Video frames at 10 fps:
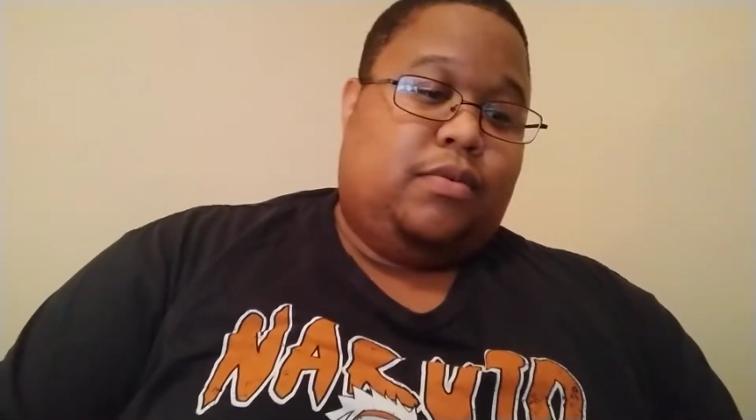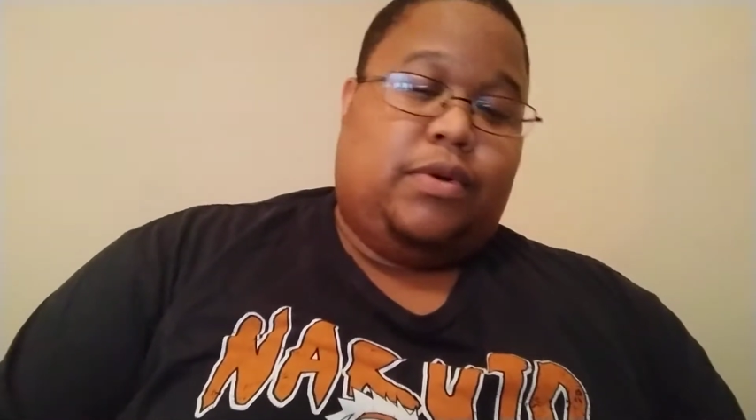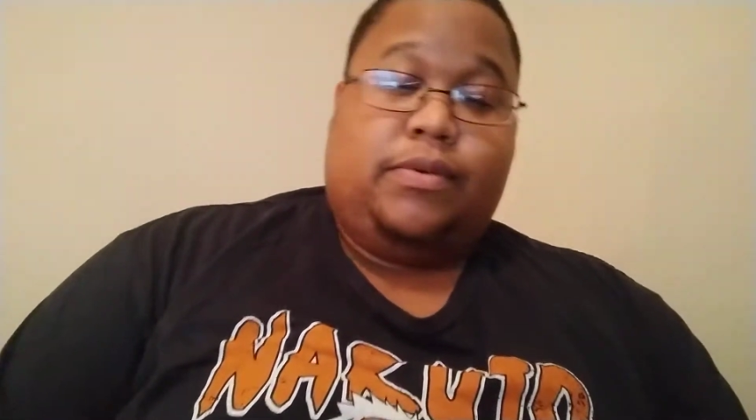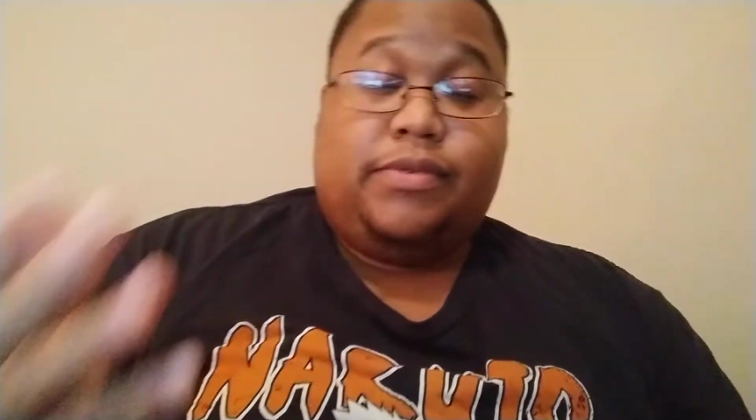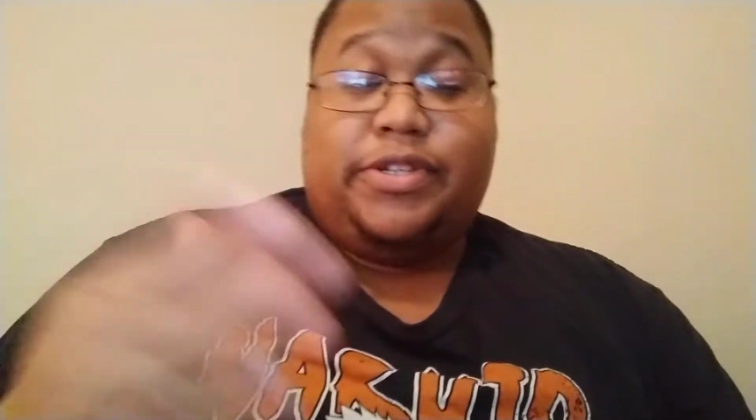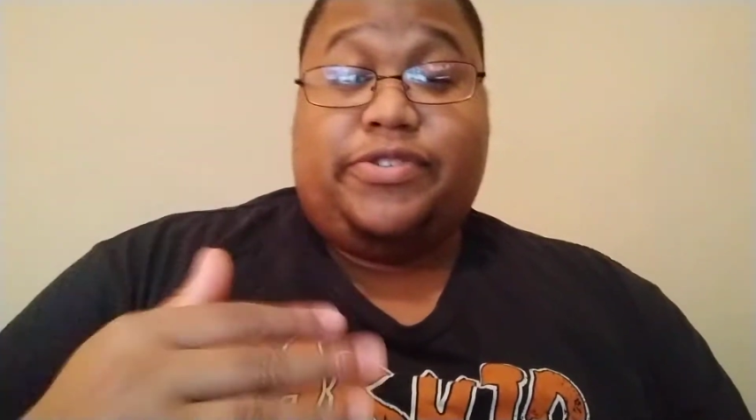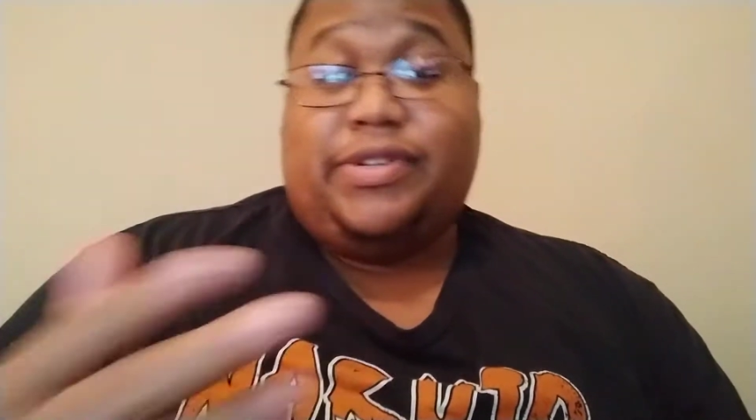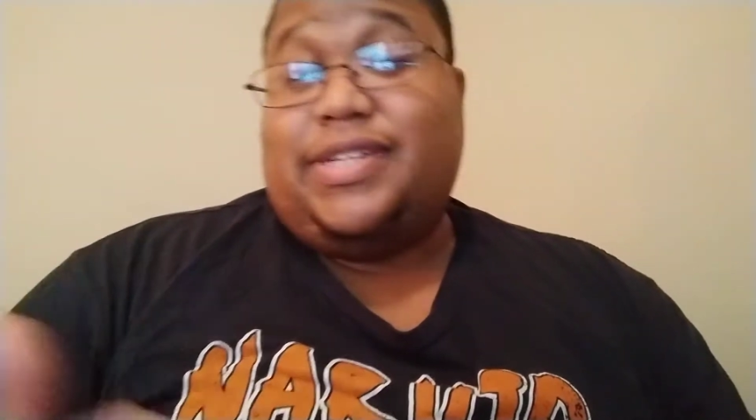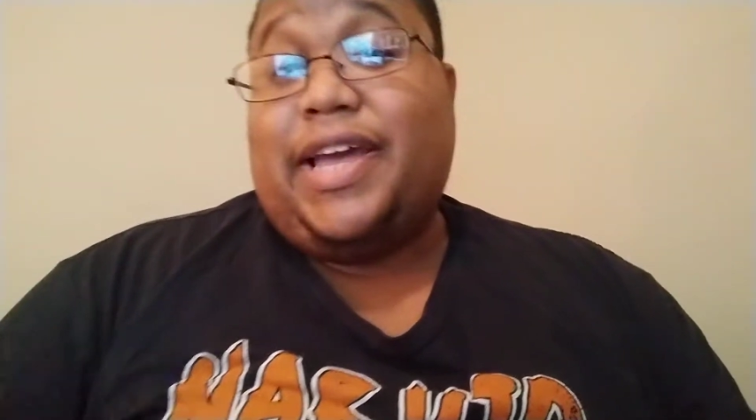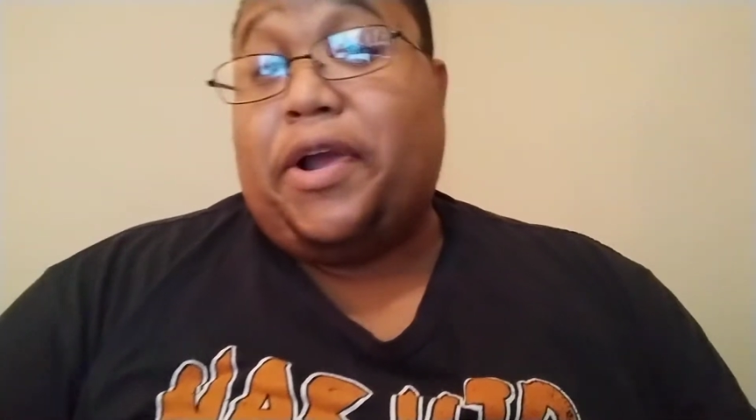Well,
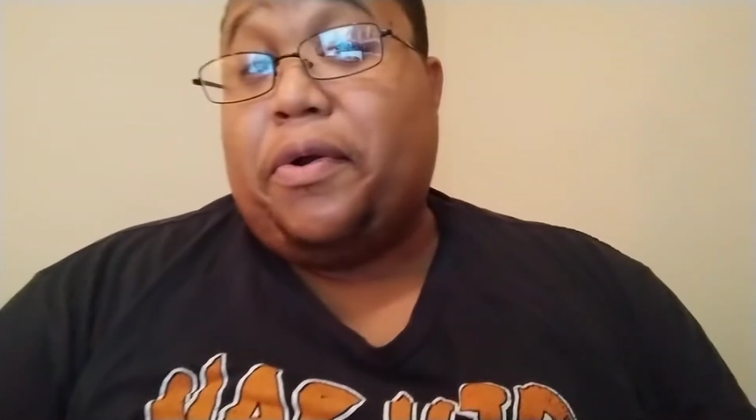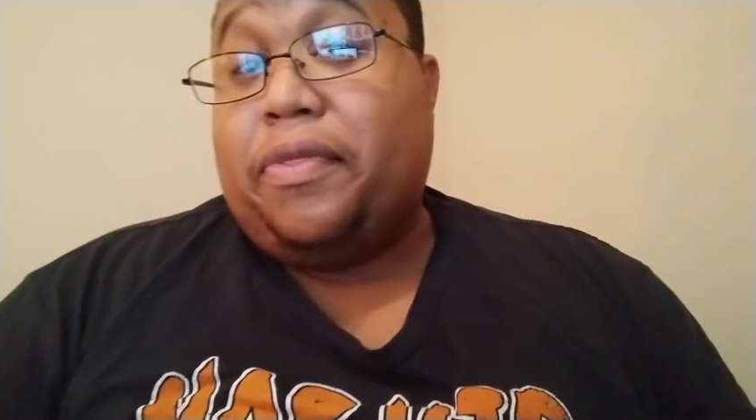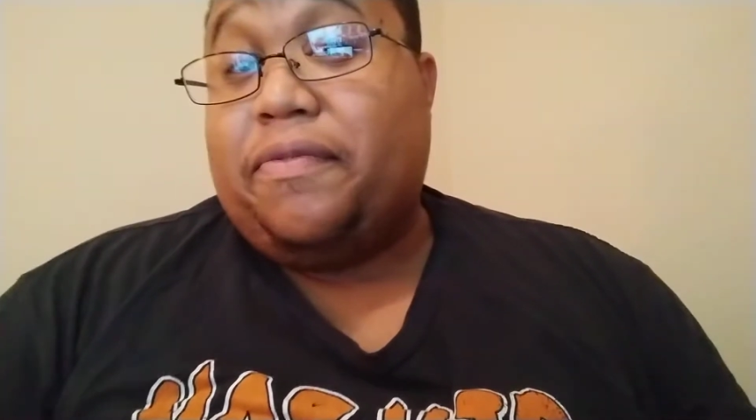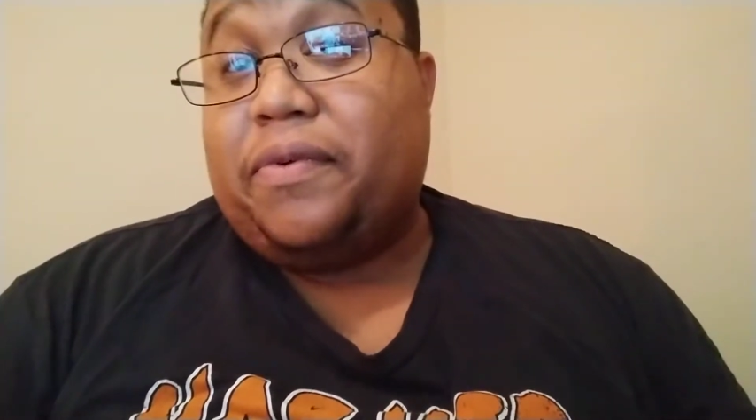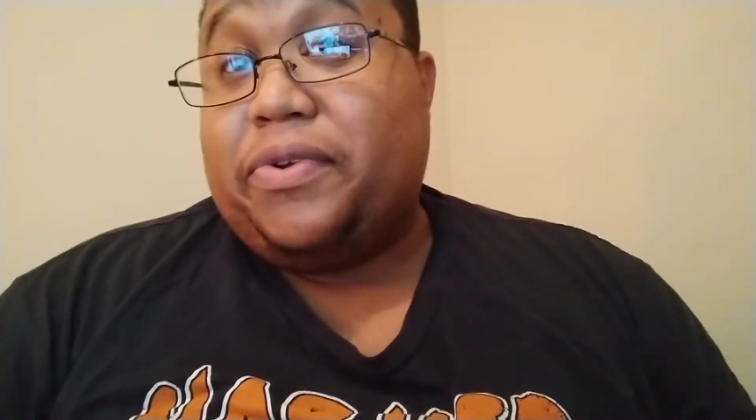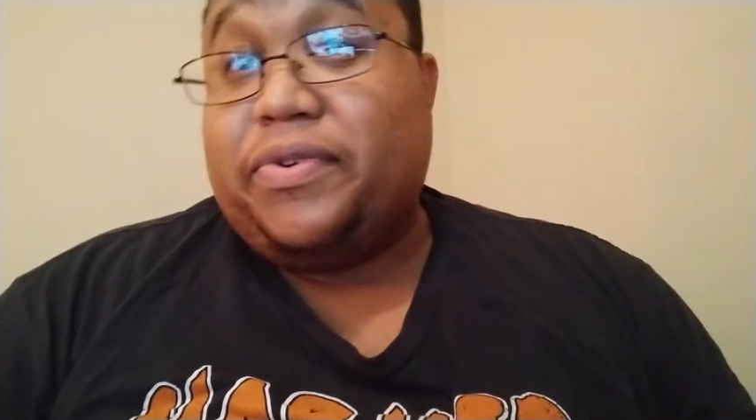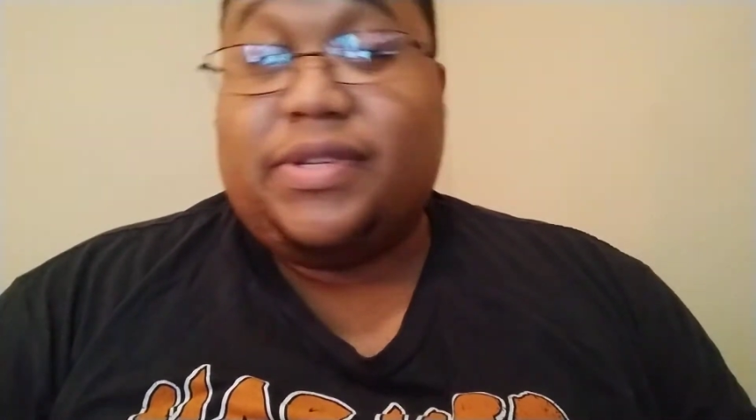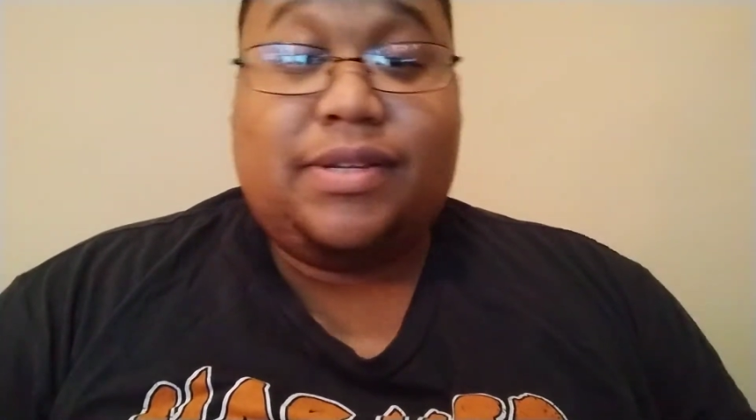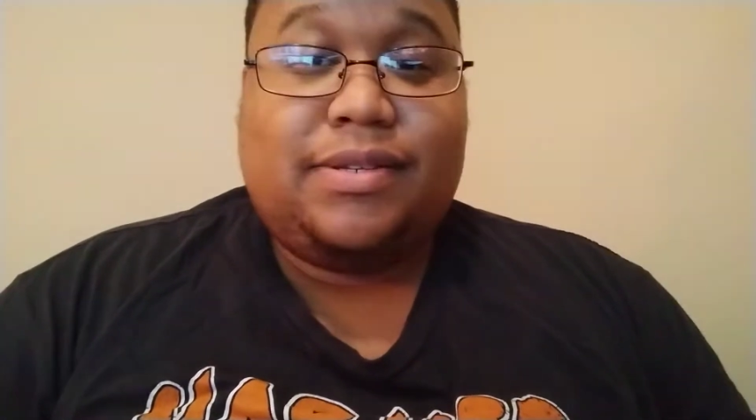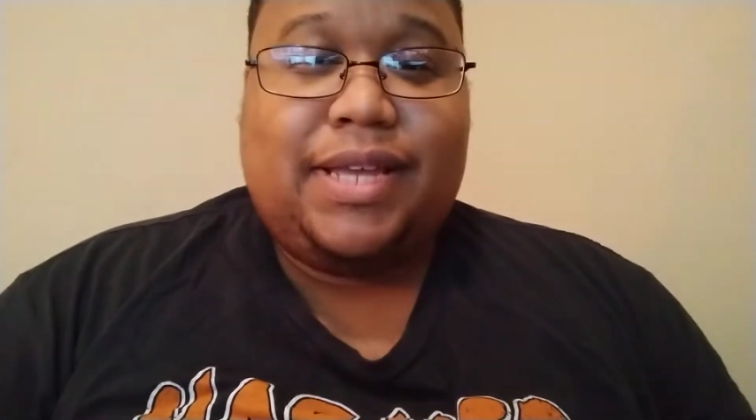Children Attack on the
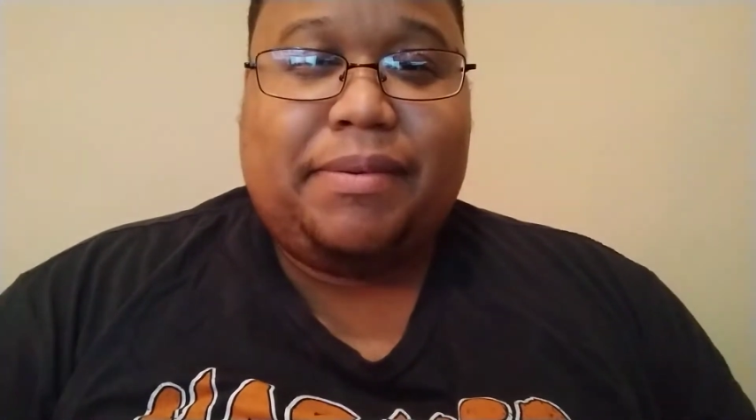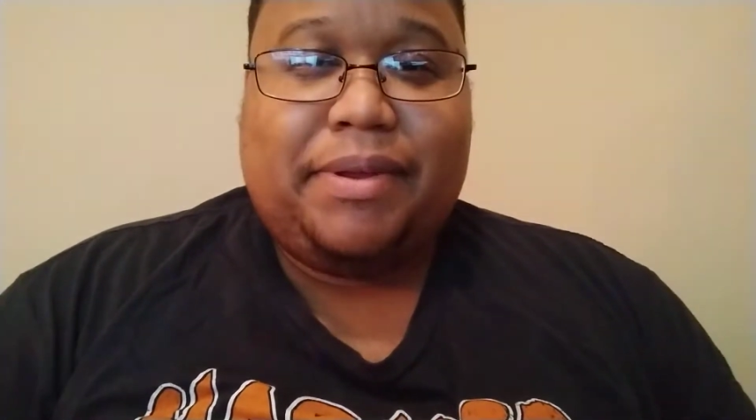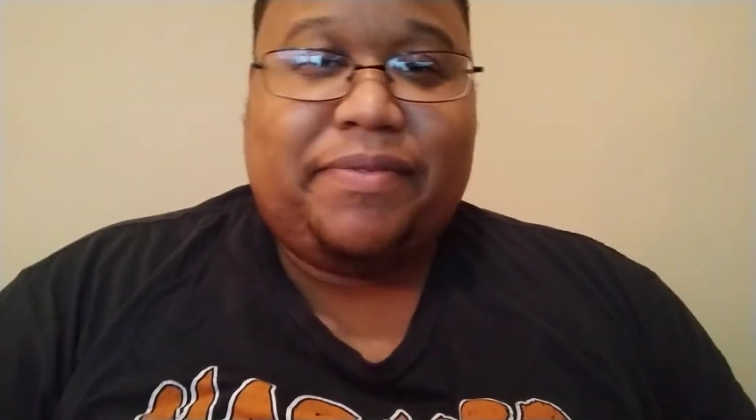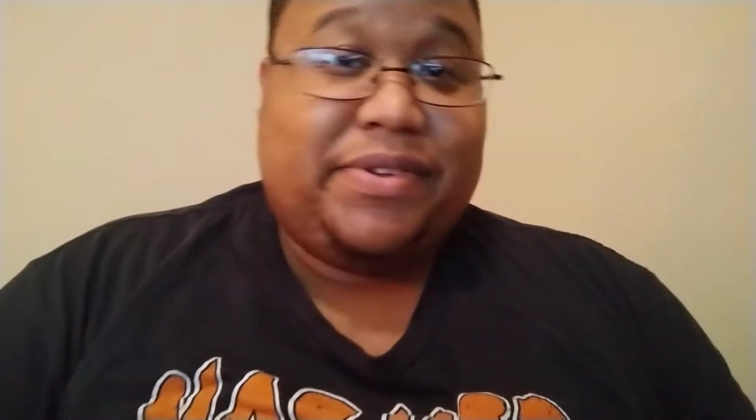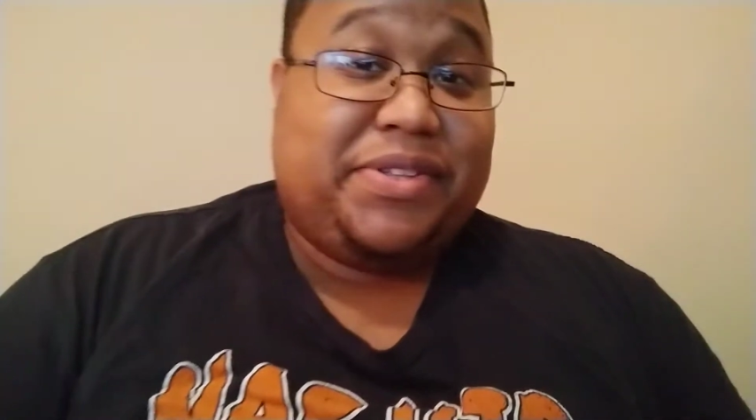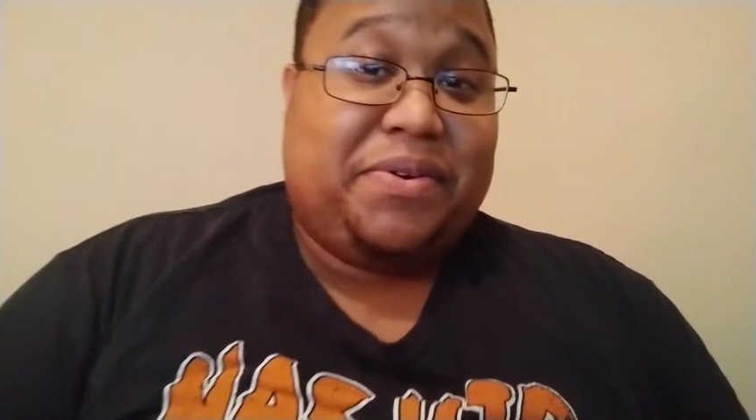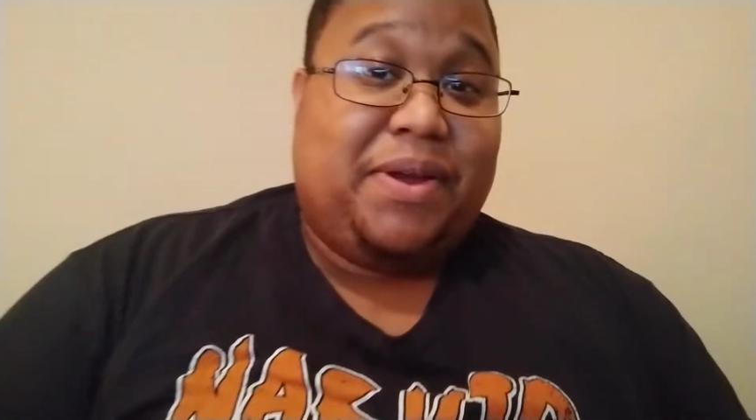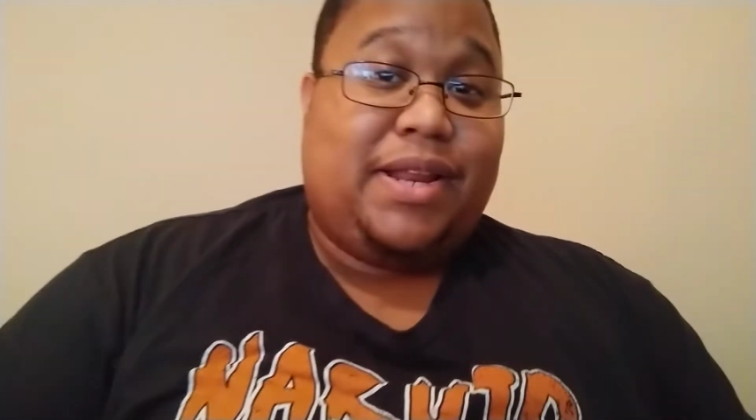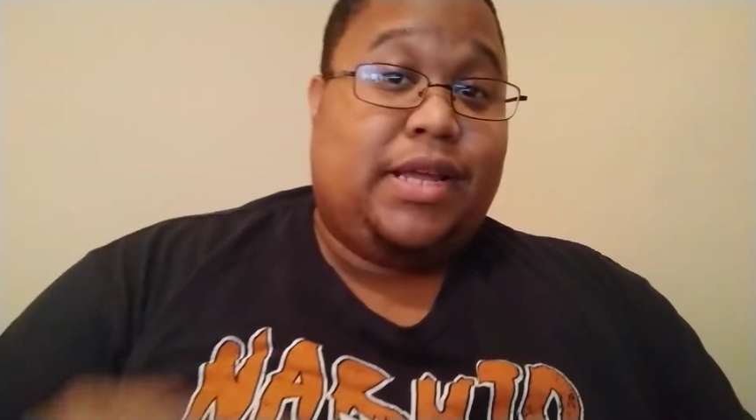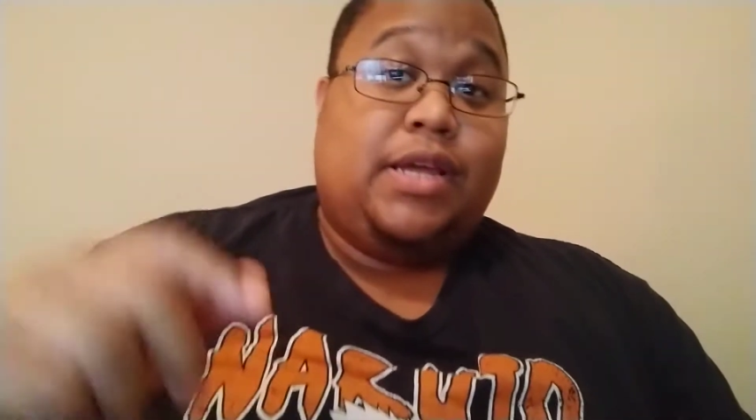Fortress, same difference though,
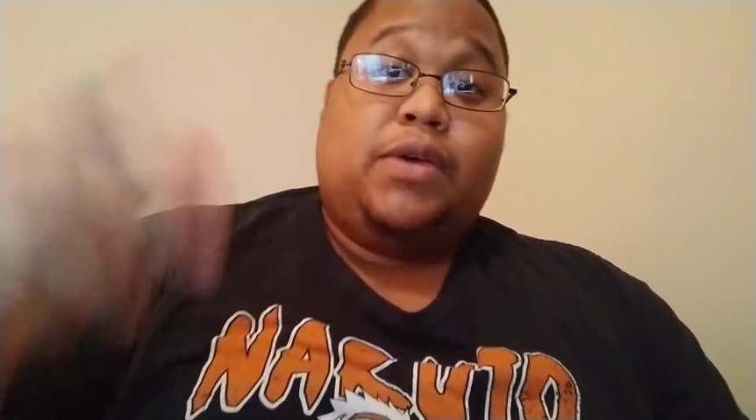right?